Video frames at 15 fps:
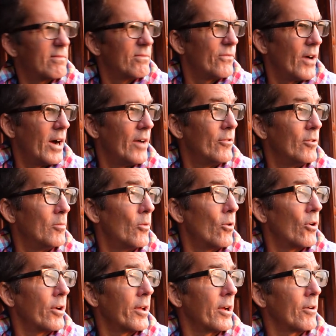5 in the
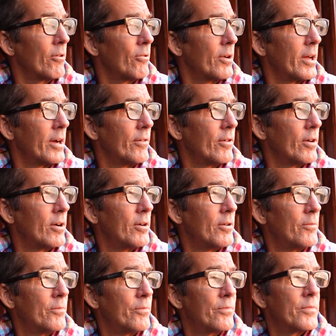morning or whatever,
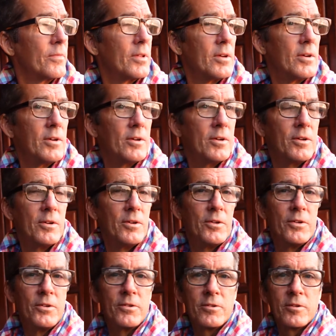
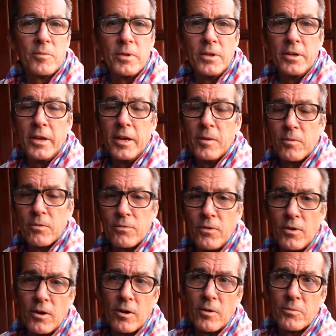some of the neighbor
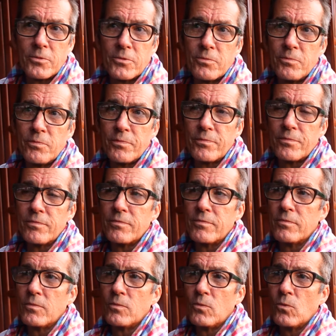farms
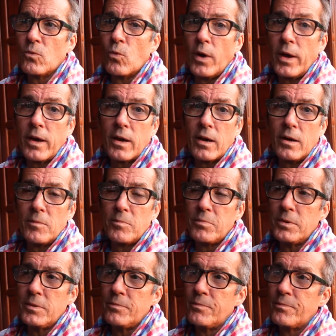wake up
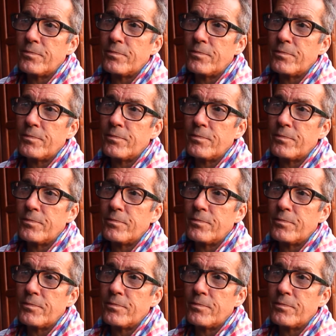and